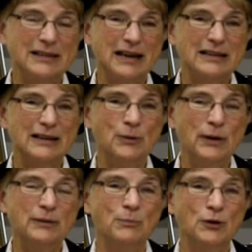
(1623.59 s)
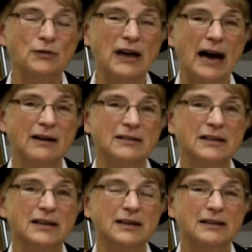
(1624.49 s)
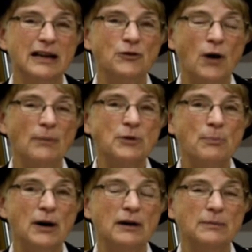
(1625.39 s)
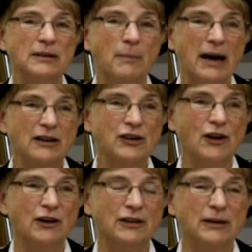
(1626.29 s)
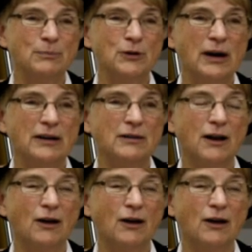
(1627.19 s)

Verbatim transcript: Luckily, we'd moved out. They dropped a bomb in the backyard and it blew out